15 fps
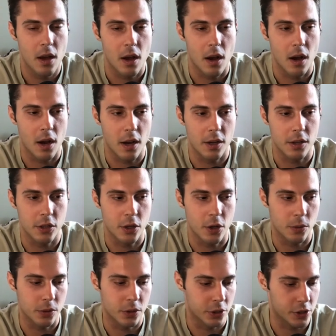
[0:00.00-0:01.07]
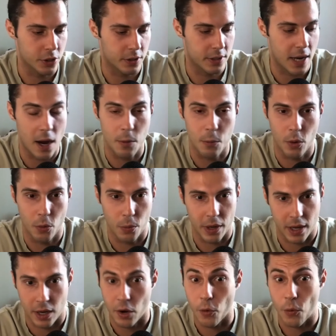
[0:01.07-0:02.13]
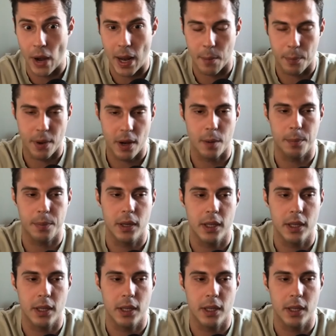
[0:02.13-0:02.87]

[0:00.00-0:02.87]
There's a time where we're gonna ramp up.